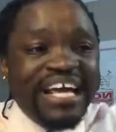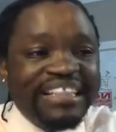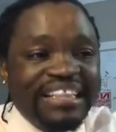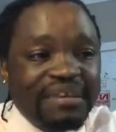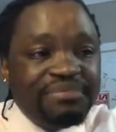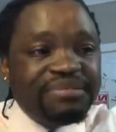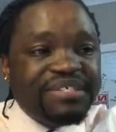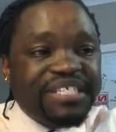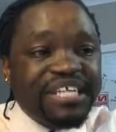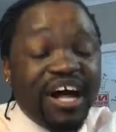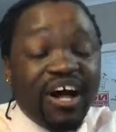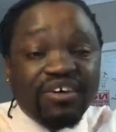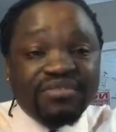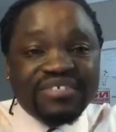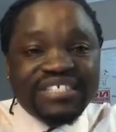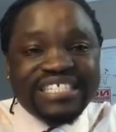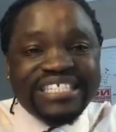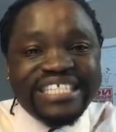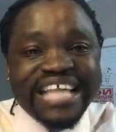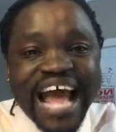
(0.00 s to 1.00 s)

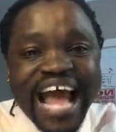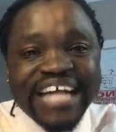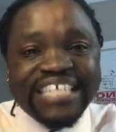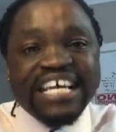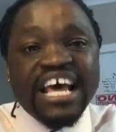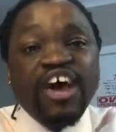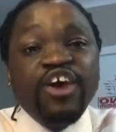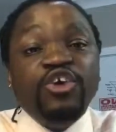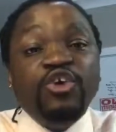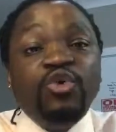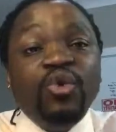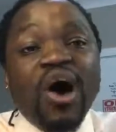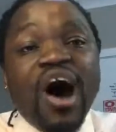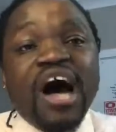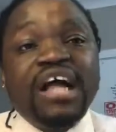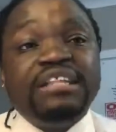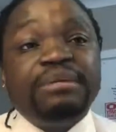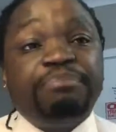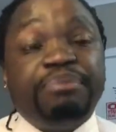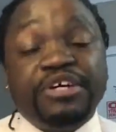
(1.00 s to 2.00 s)
themselves that you
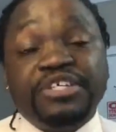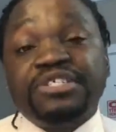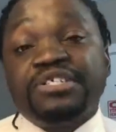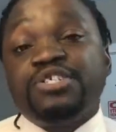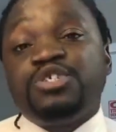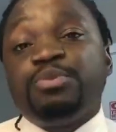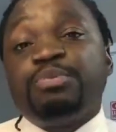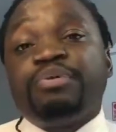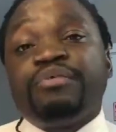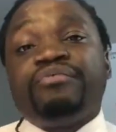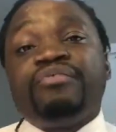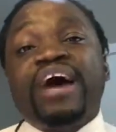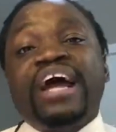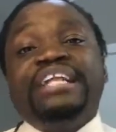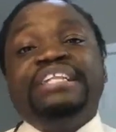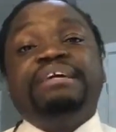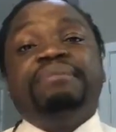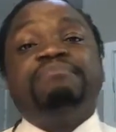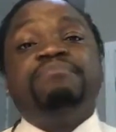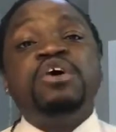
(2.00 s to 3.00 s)
are the person to
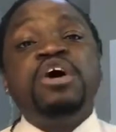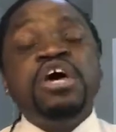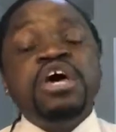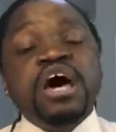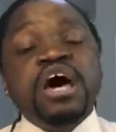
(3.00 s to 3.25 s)
provide them,